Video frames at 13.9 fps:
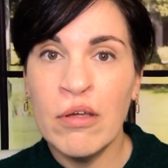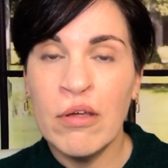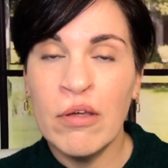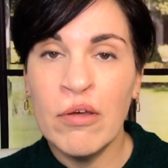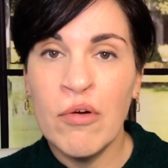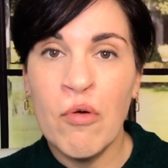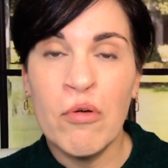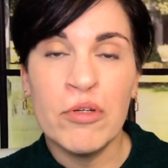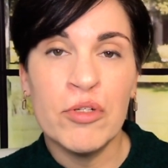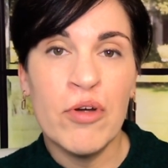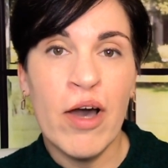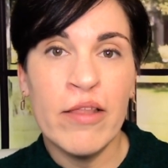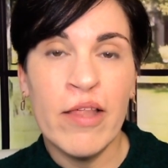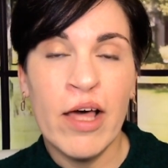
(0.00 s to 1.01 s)
Or try
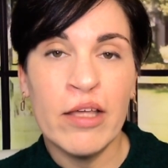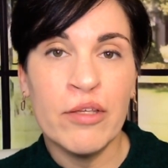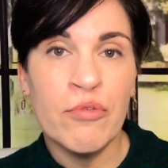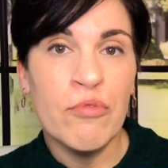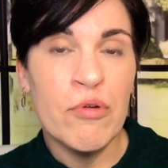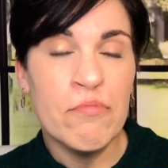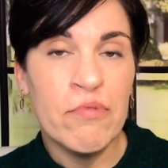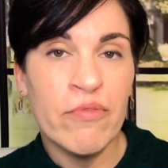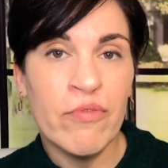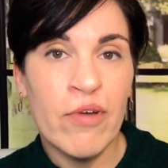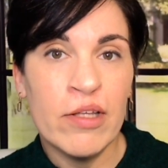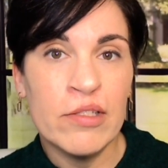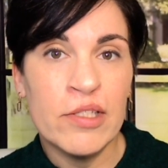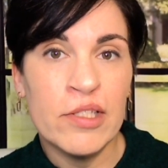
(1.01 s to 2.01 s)
that new group of
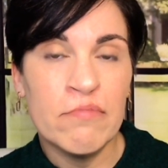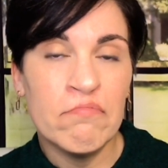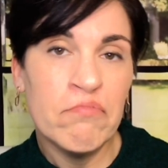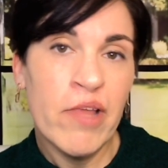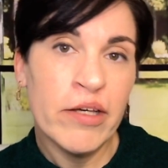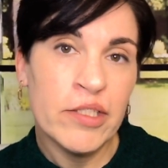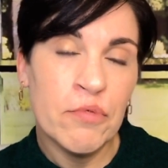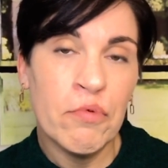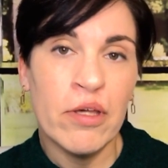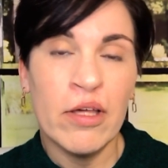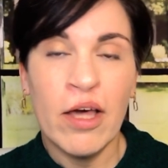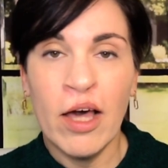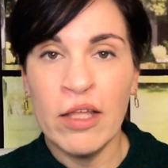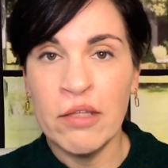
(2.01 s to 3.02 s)
friends next week
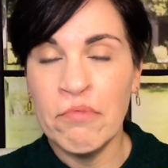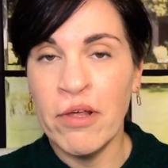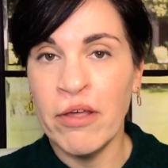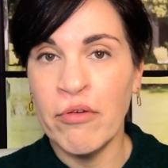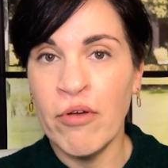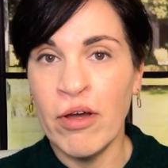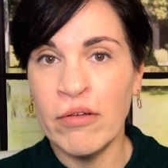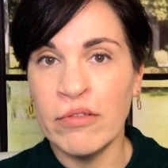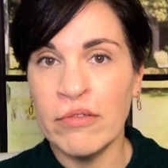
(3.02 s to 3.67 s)
at the playground.